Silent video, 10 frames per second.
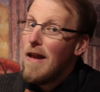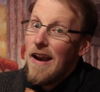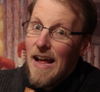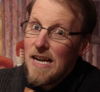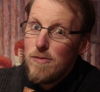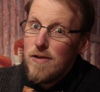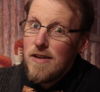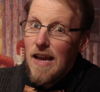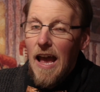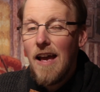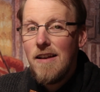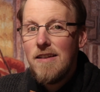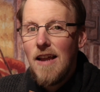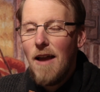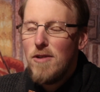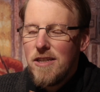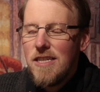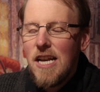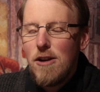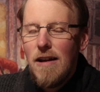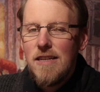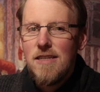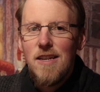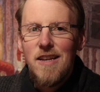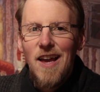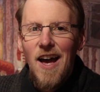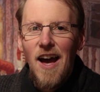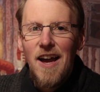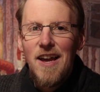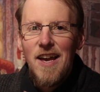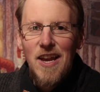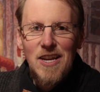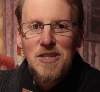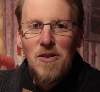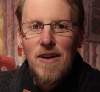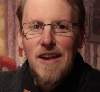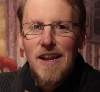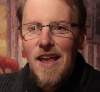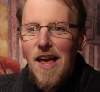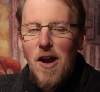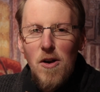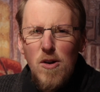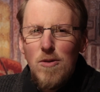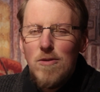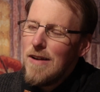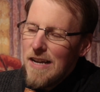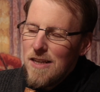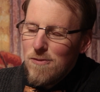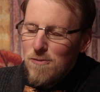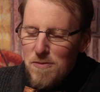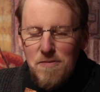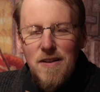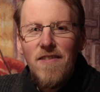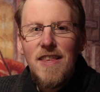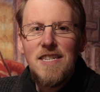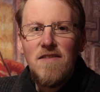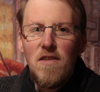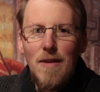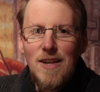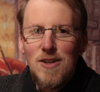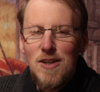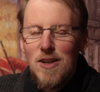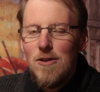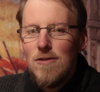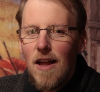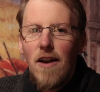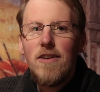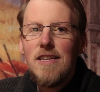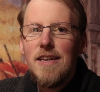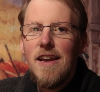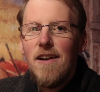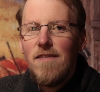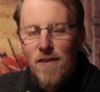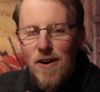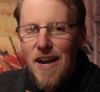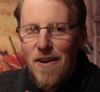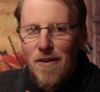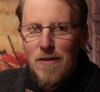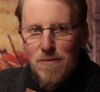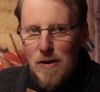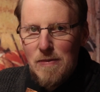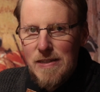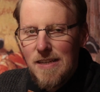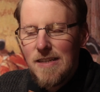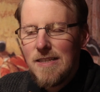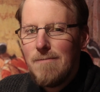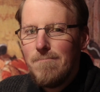not an expert and I'm just an interested historian who is giving this information to you largely for narrative purposes.